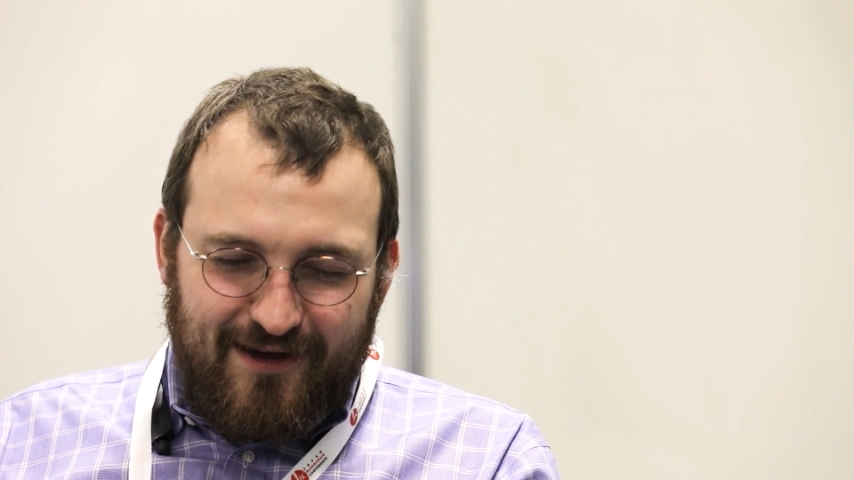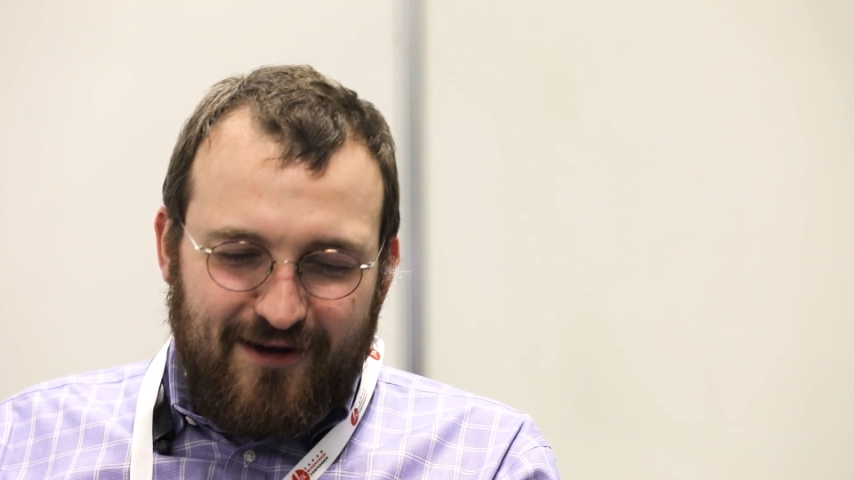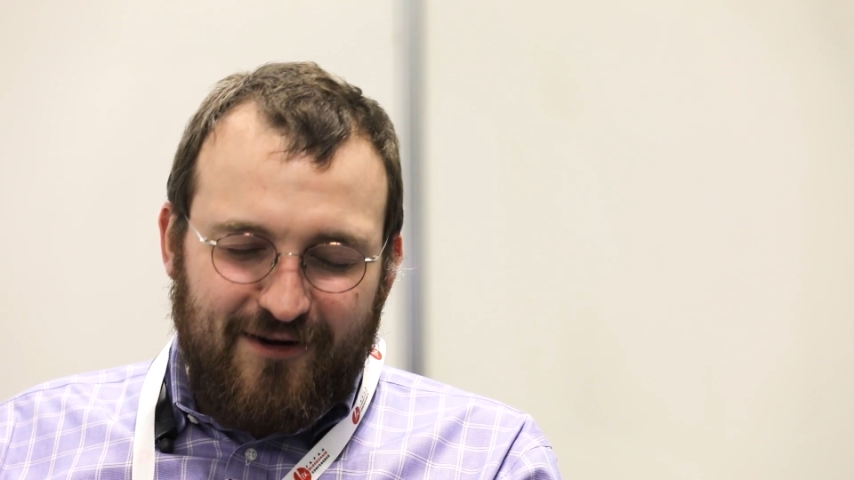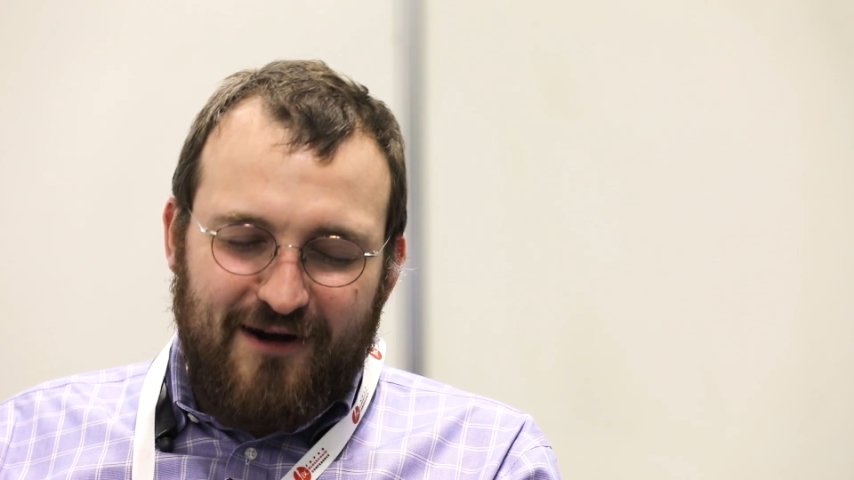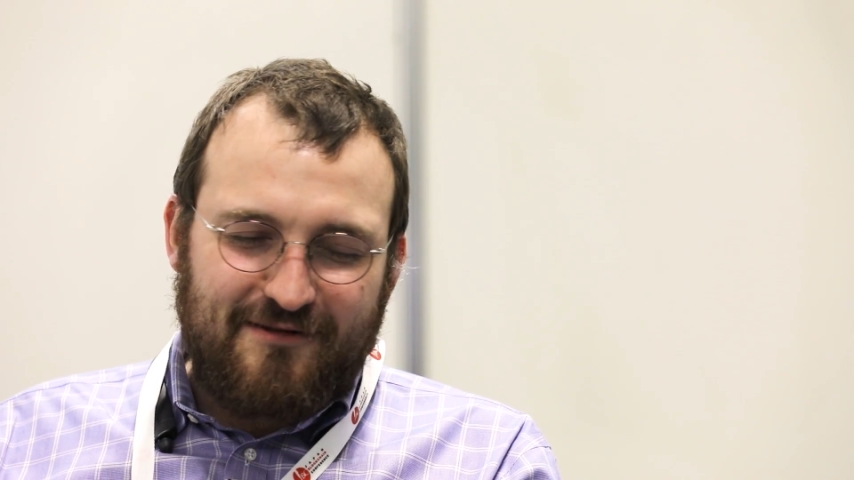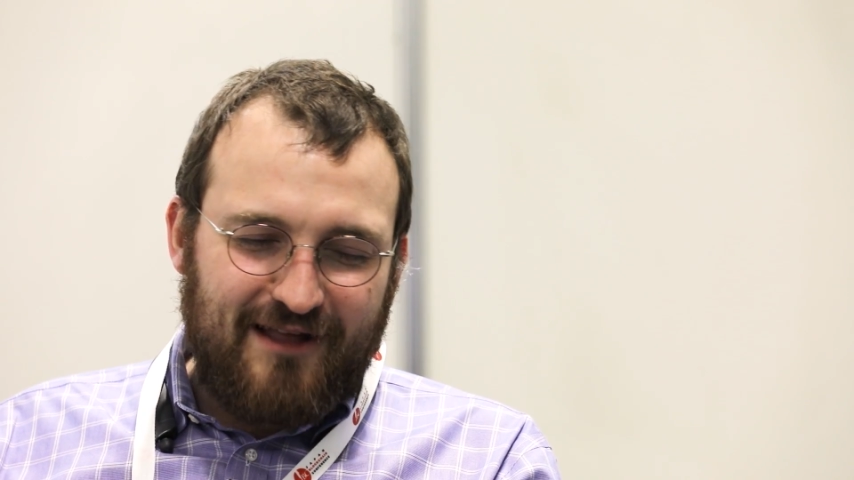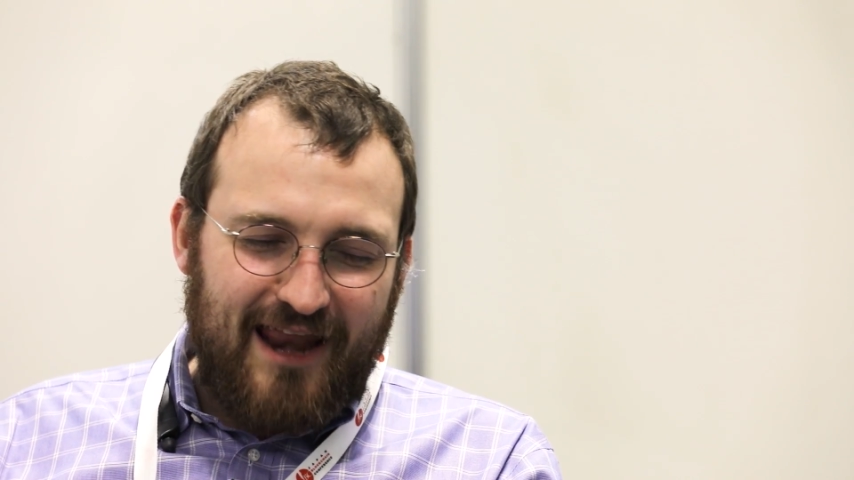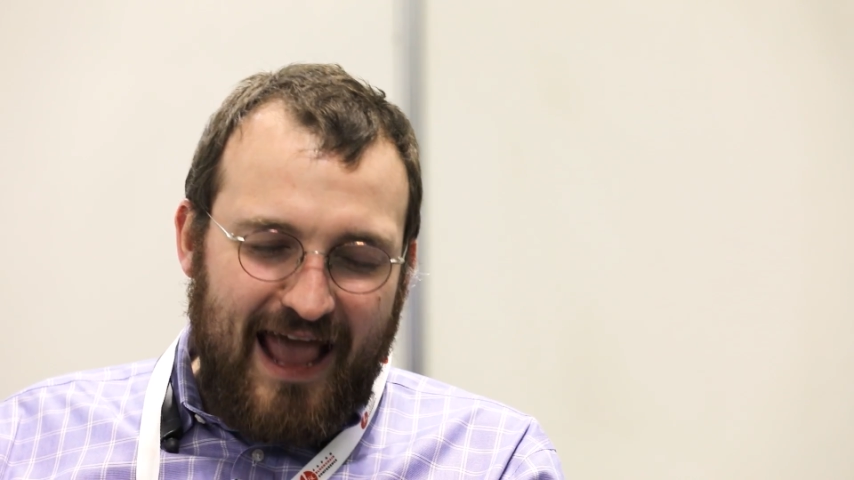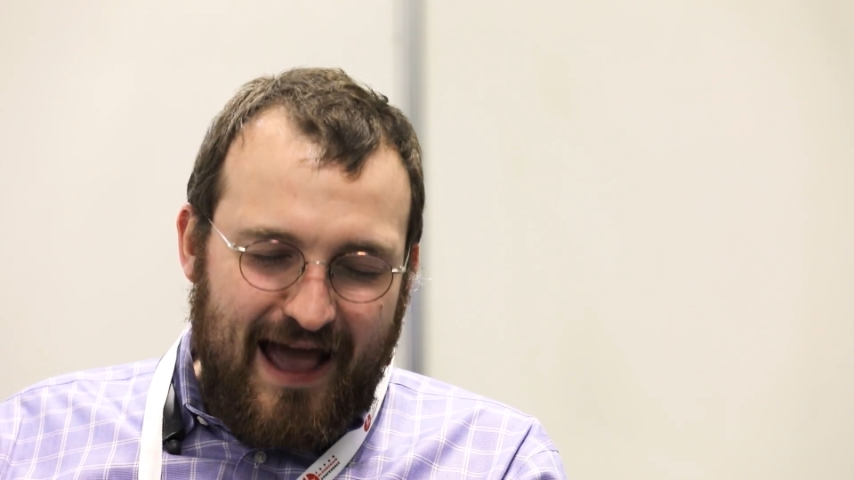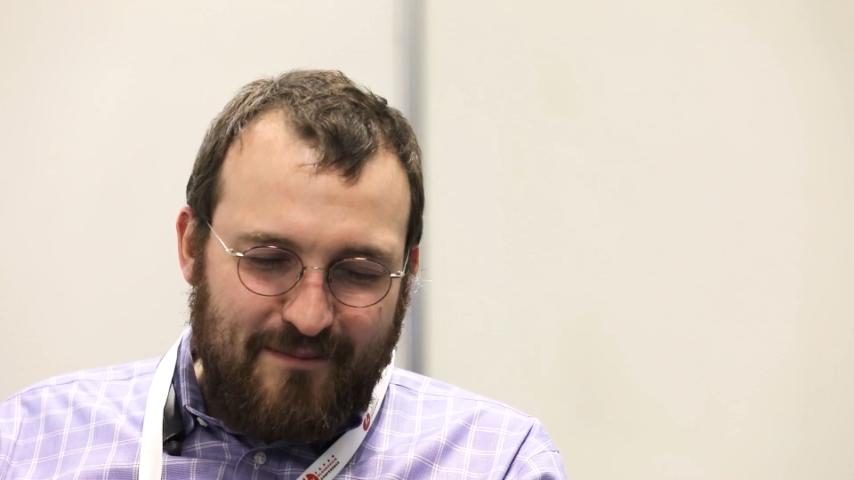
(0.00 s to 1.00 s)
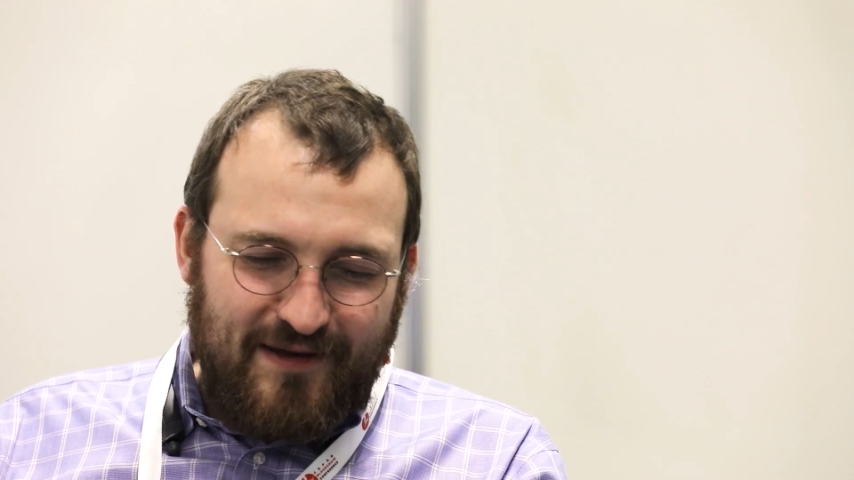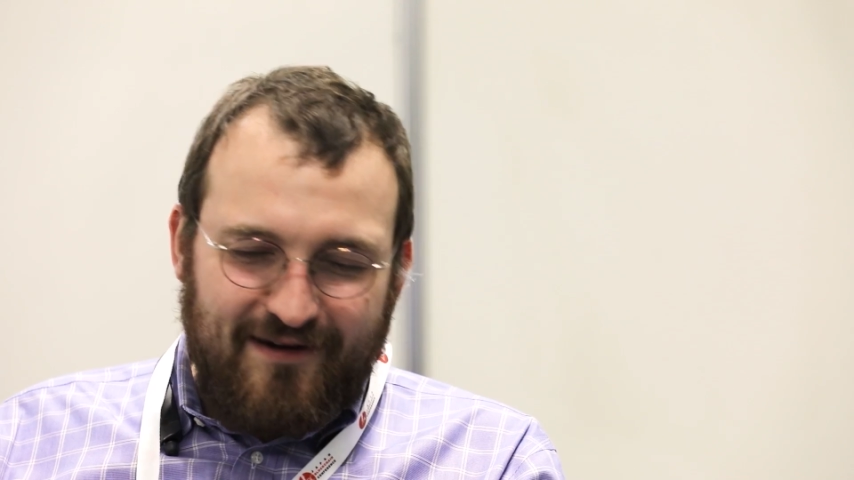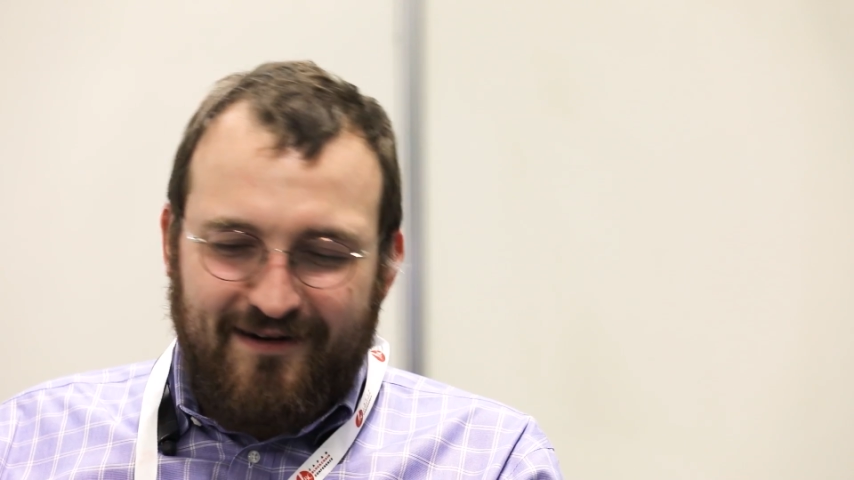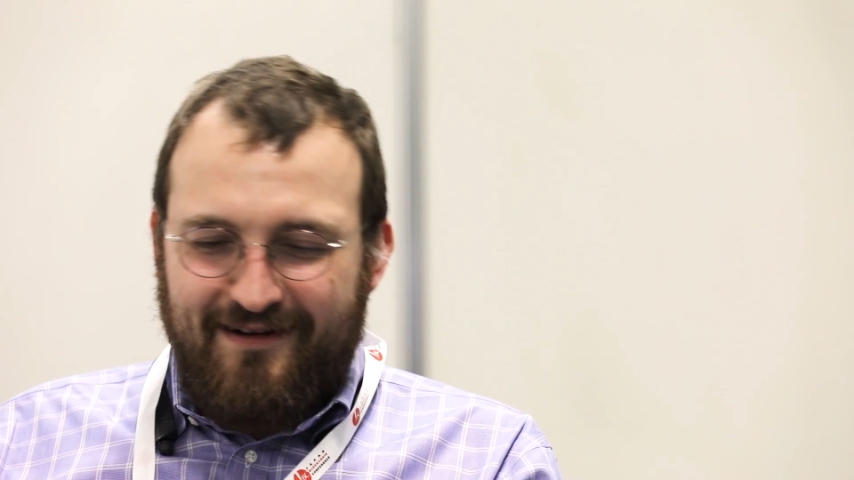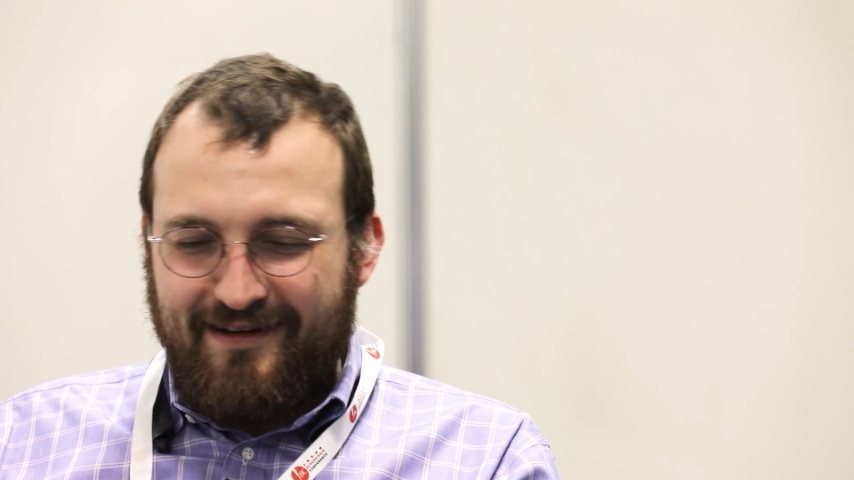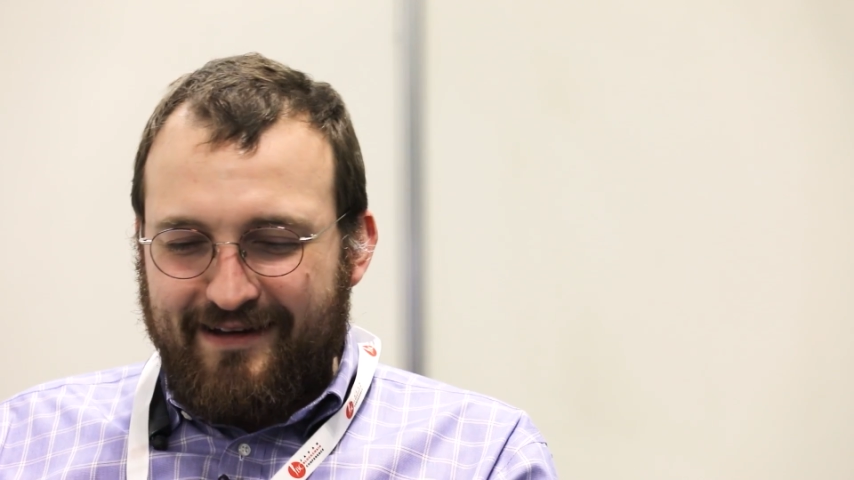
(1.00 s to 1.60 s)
younger. I was a lot happier.